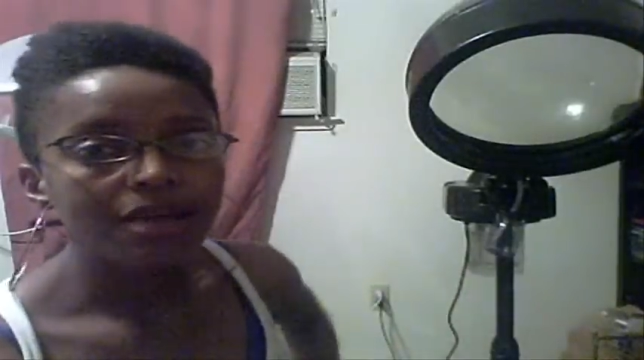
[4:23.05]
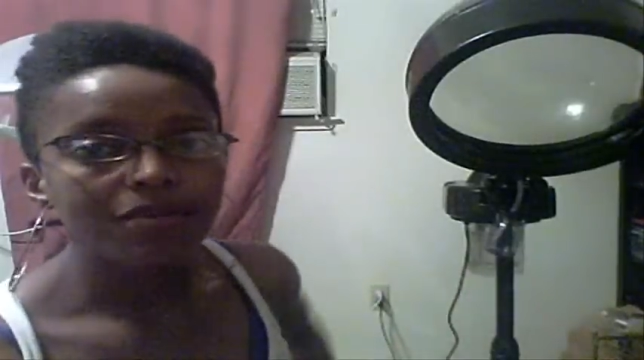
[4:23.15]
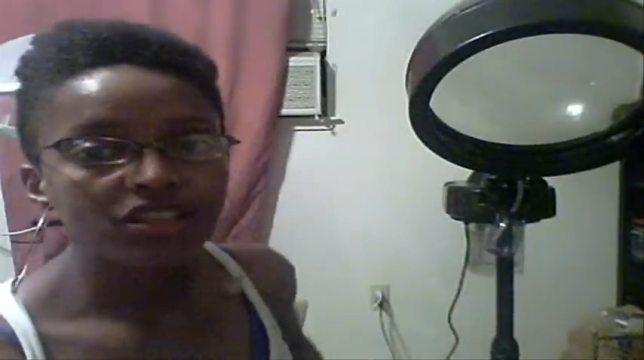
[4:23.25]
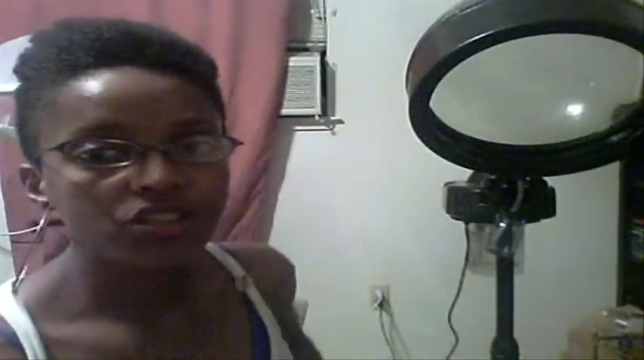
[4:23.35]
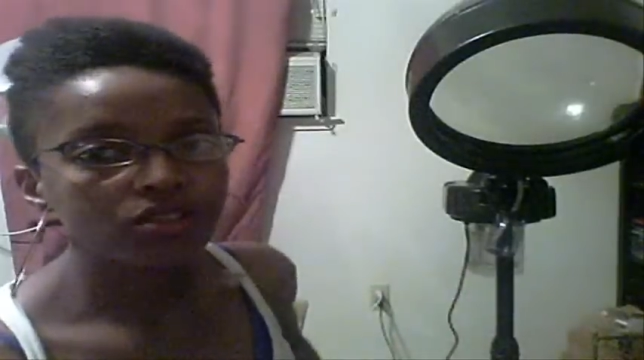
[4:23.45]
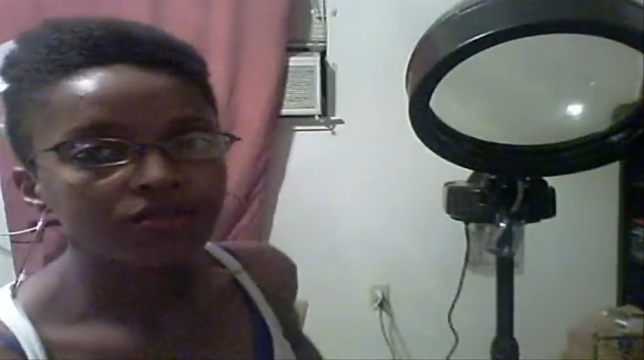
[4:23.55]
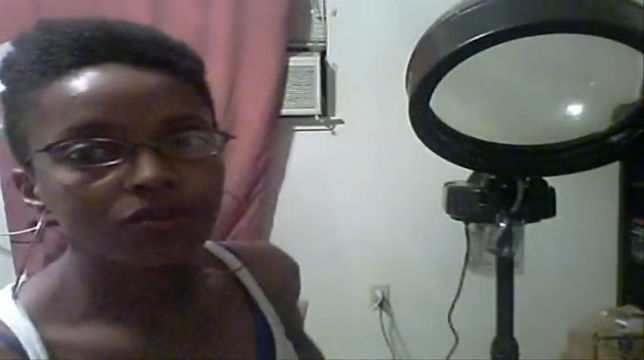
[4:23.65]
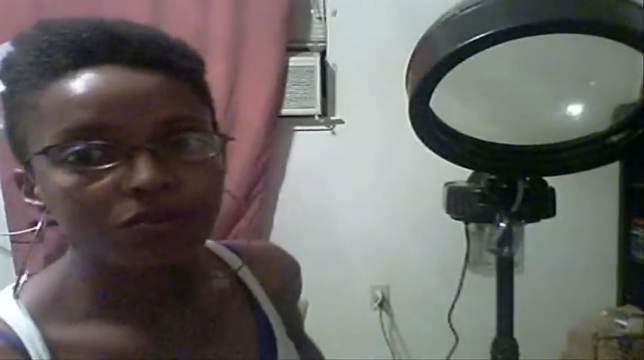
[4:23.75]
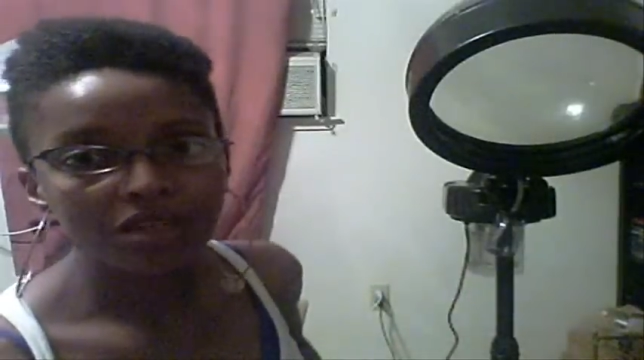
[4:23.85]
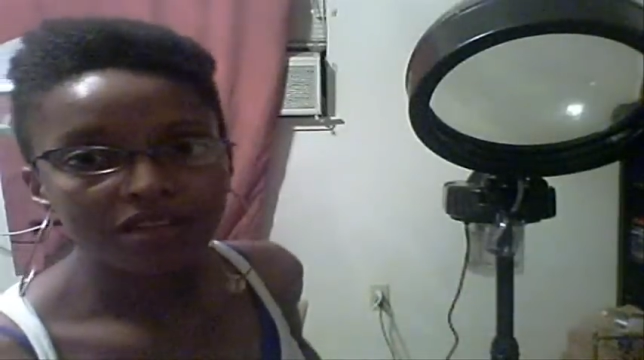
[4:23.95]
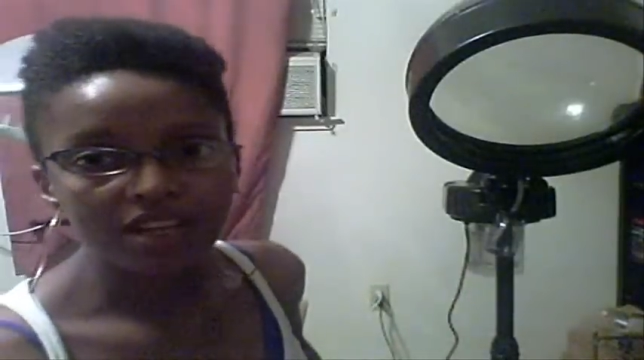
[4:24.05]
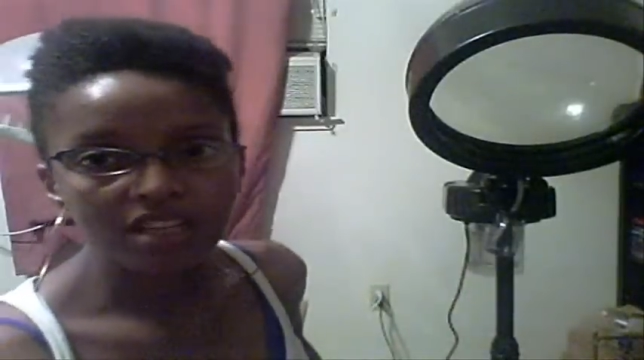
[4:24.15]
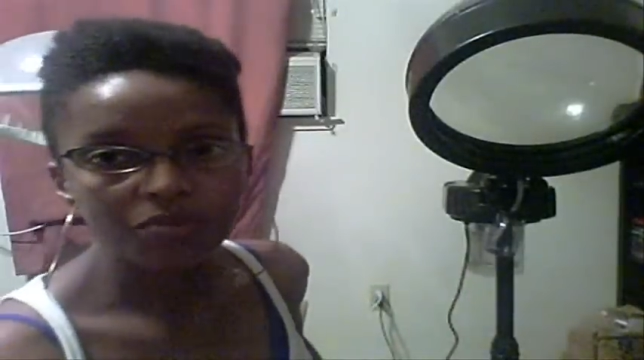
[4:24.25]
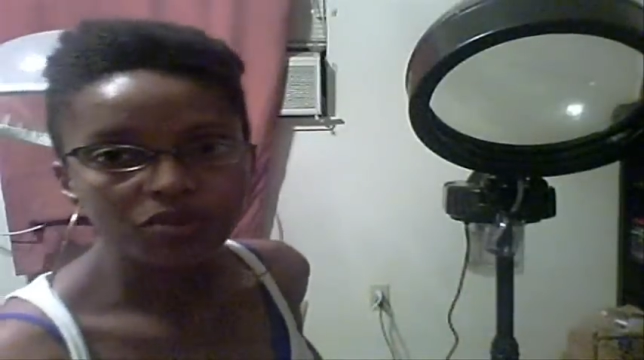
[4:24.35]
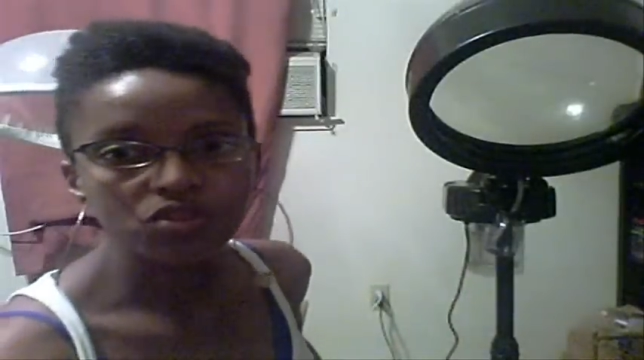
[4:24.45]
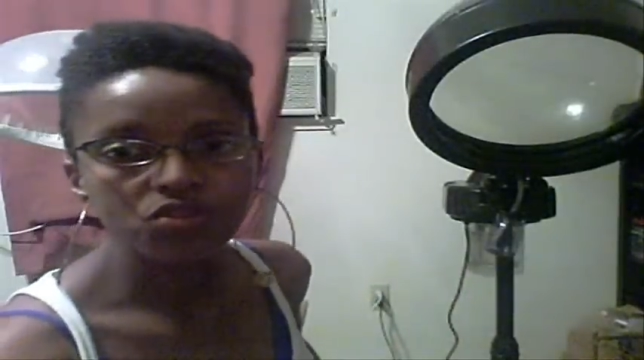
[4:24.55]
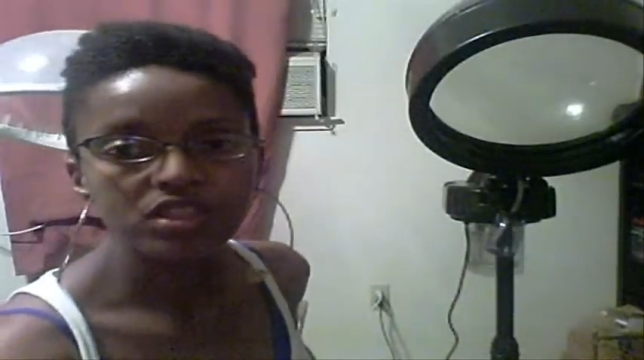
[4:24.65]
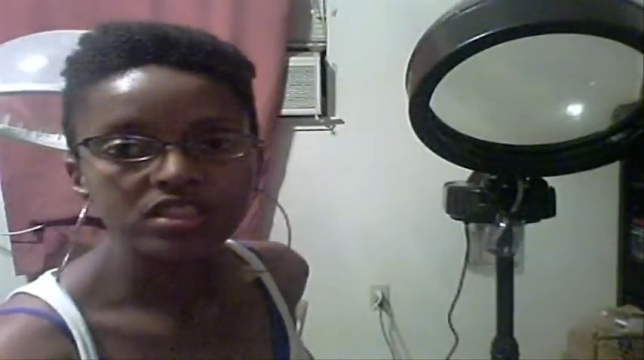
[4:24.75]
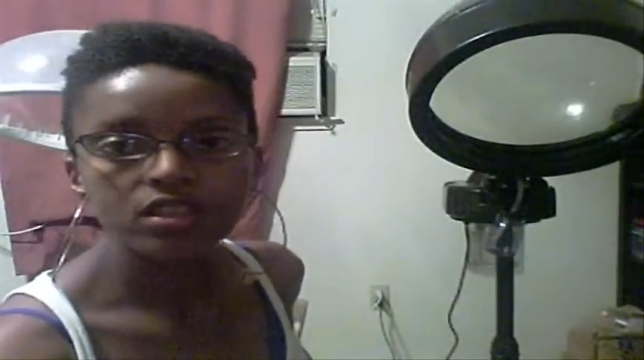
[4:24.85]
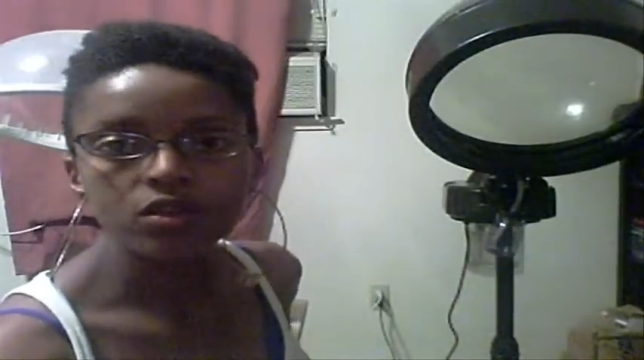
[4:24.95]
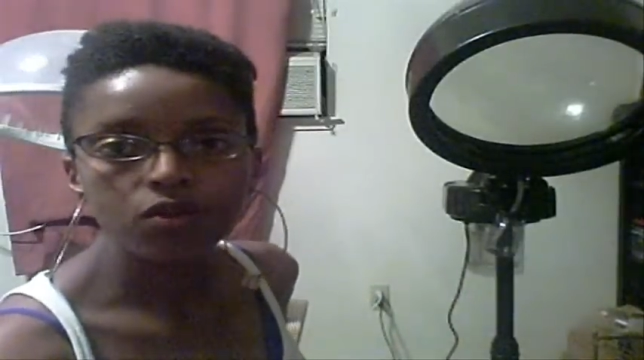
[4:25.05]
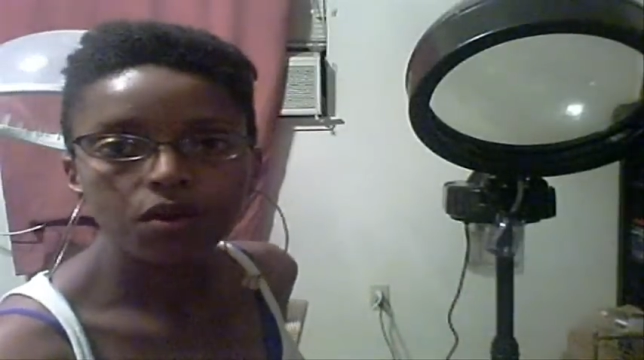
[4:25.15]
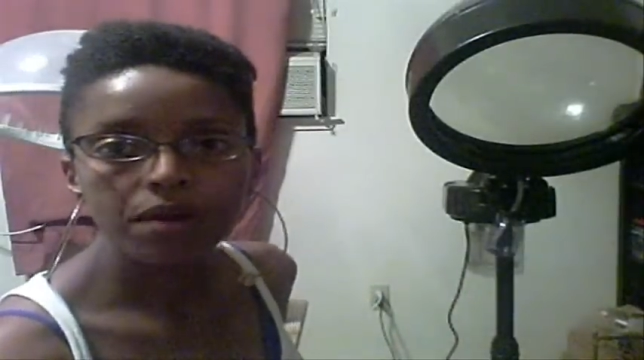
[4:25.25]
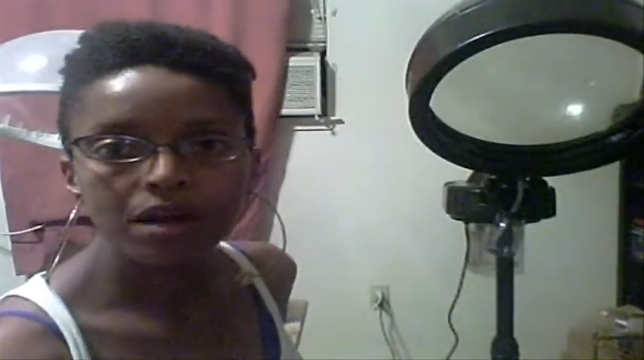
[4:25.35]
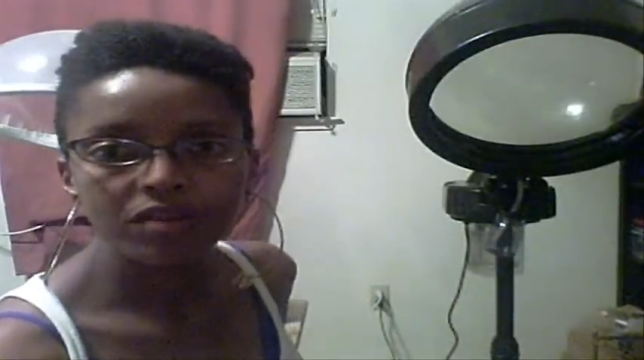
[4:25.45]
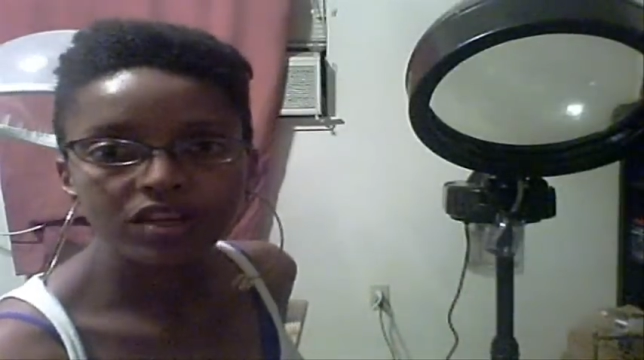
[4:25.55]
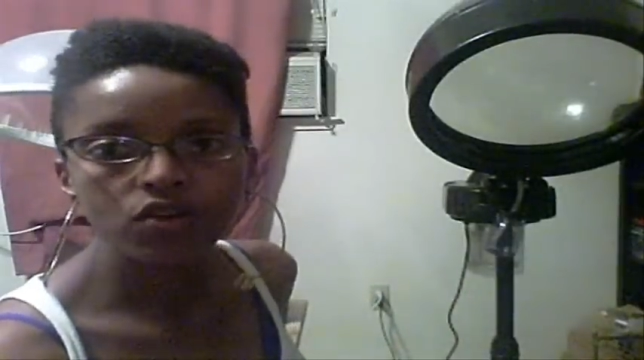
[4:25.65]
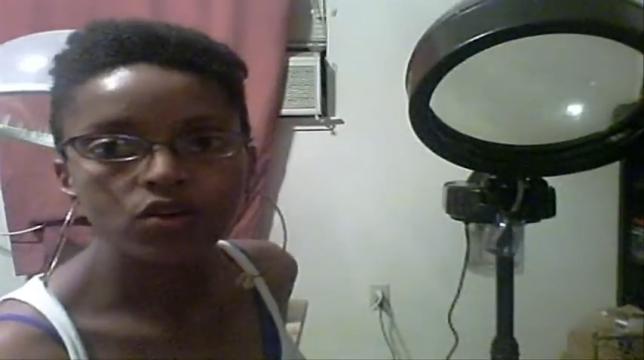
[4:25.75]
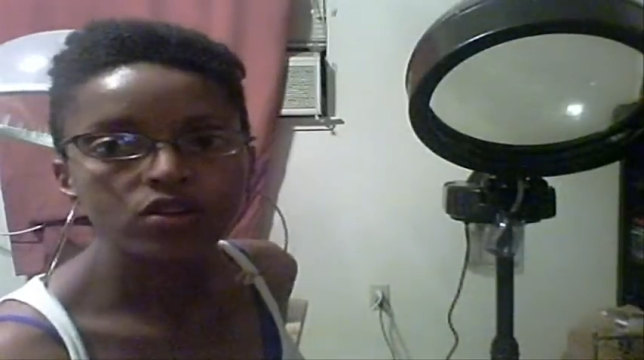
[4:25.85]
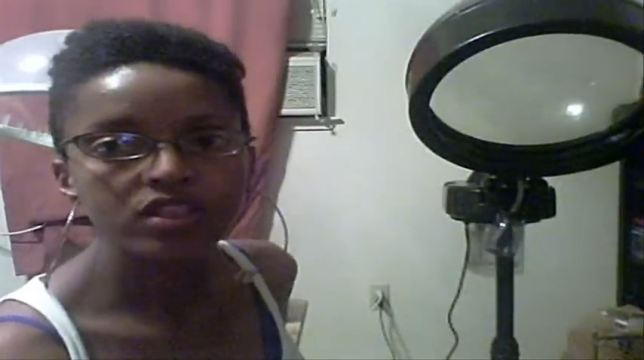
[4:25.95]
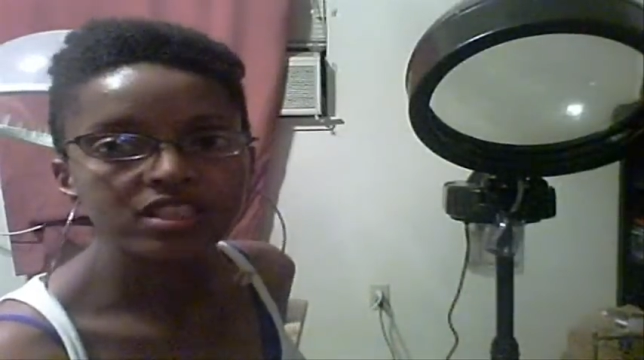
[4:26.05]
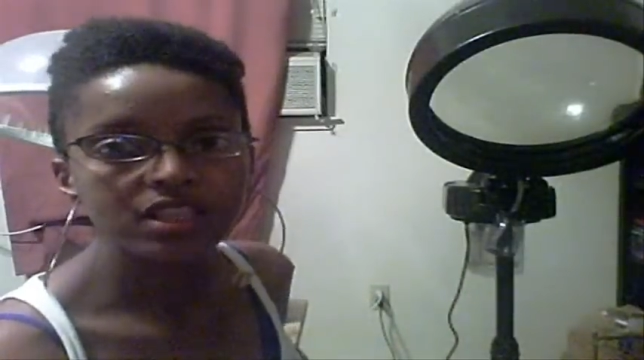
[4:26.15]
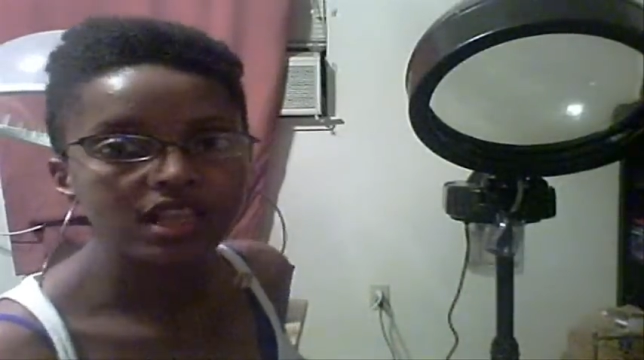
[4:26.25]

Now, I'm not sure if it will be available to the general public or only